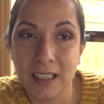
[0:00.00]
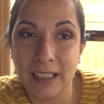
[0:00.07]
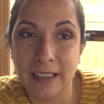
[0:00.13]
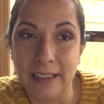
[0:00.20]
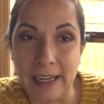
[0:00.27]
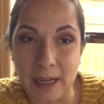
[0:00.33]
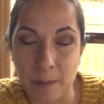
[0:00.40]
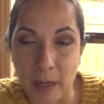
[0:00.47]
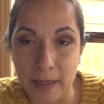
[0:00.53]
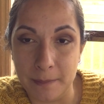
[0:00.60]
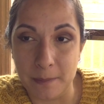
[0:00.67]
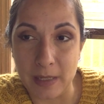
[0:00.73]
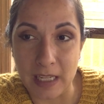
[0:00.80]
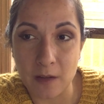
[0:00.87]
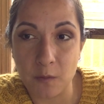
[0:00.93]
Now my
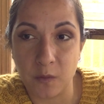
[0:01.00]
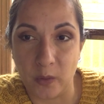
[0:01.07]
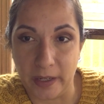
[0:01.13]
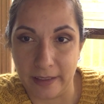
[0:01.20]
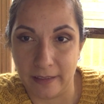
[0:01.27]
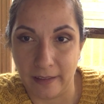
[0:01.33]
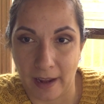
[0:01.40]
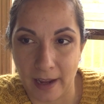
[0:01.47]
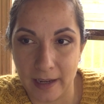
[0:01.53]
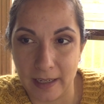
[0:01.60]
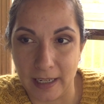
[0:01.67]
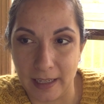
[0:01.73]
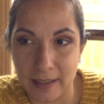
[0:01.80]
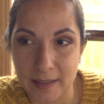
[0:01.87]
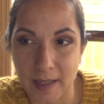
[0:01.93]
beef with that
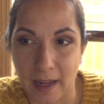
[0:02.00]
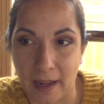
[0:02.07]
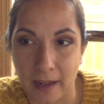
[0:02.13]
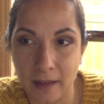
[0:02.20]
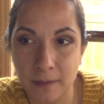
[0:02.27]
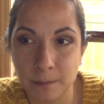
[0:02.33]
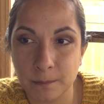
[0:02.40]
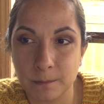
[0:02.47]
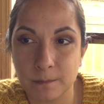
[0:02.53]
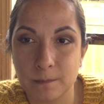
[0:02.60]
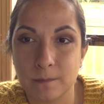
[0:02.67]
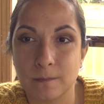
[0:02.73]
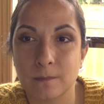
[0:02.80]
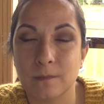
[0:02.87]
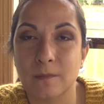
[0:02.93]
is they
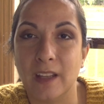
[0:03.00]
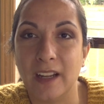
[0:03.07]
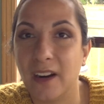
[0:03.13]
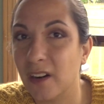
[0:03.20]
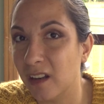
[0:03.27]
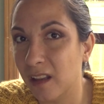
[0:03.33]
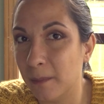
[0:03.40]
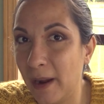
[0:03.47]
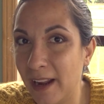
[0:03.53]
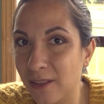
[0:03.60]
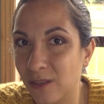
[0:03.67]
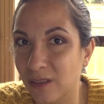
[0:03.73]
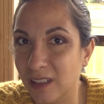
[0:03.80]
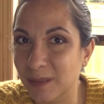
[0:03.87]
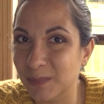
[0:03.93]
go to the
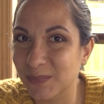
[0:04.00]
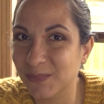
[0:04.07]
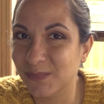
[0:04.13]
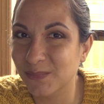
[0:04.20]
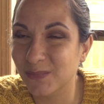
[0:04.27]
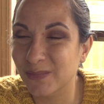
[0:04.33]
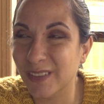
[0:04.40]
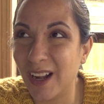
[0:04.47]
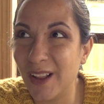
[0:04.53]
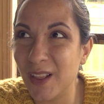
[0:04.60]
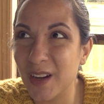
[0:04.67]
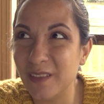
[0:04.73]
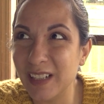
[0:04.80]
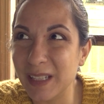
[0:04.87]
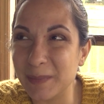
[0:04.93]
bathroom all
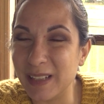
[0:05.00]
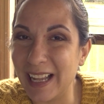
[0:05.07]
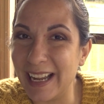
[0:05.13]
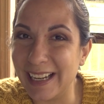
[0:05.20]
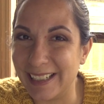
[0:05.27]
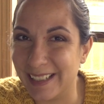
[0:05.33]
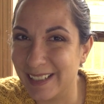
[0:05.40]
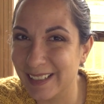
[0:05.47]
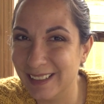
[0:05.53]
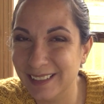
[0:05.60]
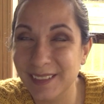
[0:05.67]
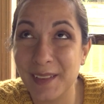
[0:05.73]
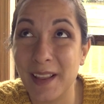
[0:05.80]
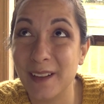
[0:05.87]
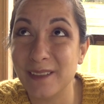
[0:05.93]
over the place.
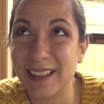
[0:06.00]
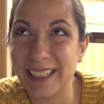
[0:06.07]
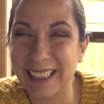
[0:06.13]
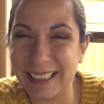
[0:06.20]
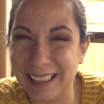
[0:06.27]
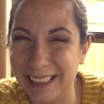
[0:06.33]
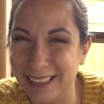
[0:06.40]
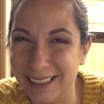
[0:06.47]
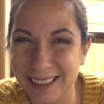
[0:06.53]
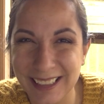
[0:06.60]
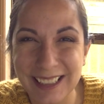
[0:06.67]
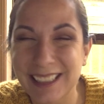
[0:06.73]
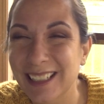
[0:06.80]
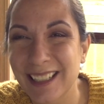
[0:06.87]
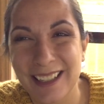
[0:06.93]
Lovely.
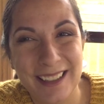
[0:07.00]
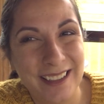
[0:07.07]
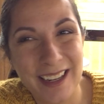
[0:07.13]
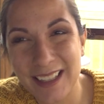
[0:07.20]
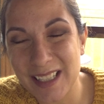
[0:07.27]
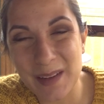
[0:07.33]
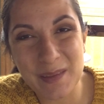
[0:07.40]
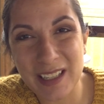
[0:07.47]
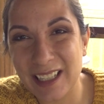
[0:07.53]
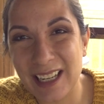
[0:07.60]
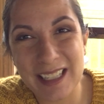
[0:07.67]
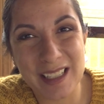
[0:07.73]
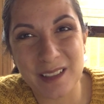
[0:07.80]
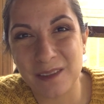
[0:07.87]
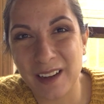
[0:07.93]
That's something
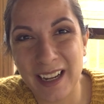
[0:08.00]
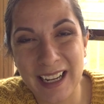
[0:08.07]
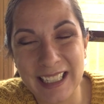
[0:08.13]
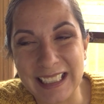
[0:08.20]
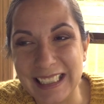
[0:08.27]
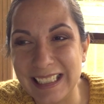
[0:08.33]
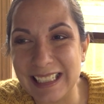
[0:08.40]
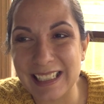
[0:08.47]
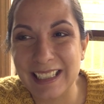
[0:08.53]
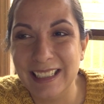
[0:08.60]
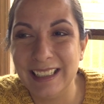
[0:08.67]
nice to find.